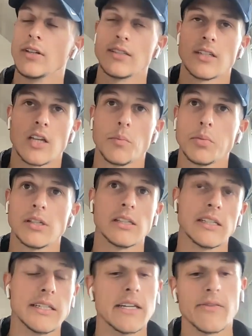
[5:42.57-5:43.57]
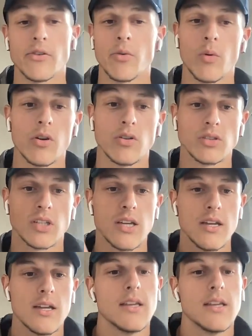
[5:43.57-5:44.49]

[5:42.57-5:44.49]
it's a completely different world